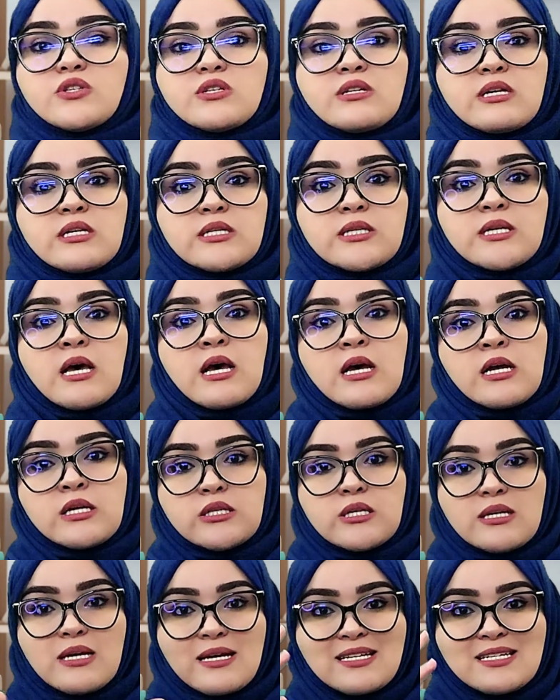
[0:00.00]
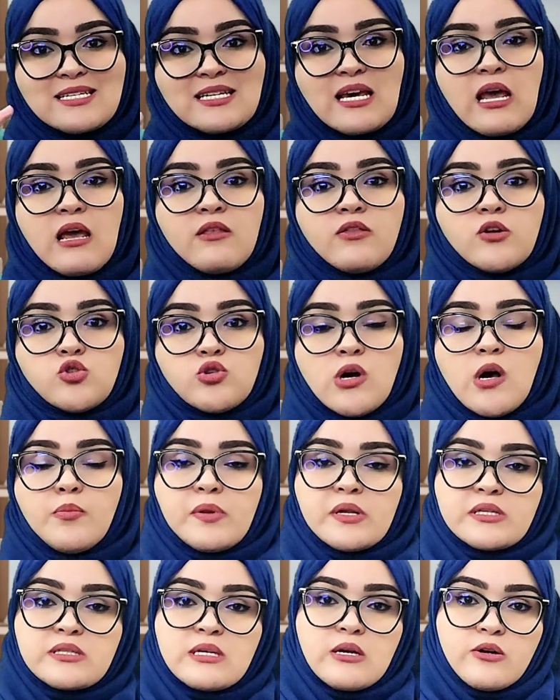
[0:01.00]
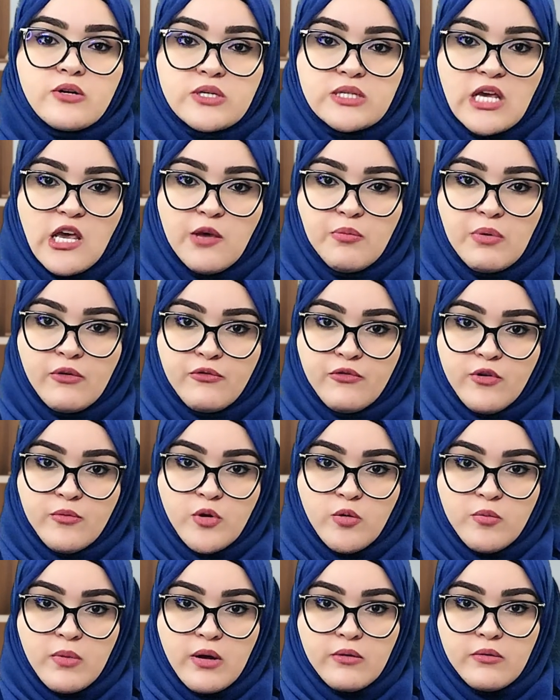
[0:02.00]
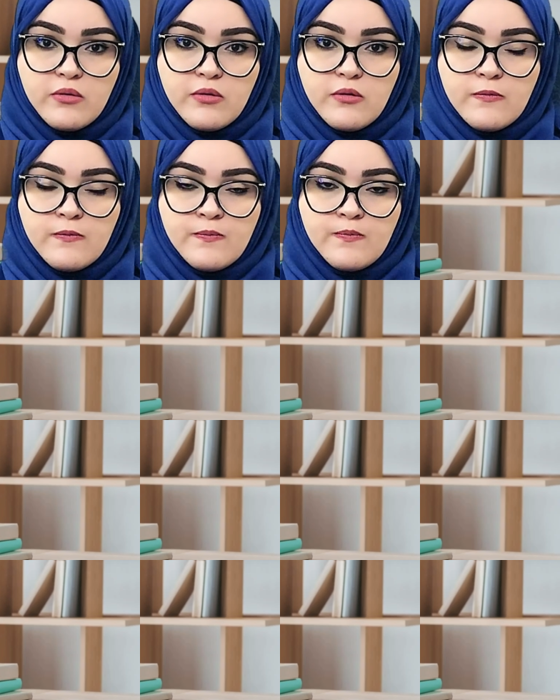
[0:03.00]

or sneeze to contain the droplets that are escaping from your mouth.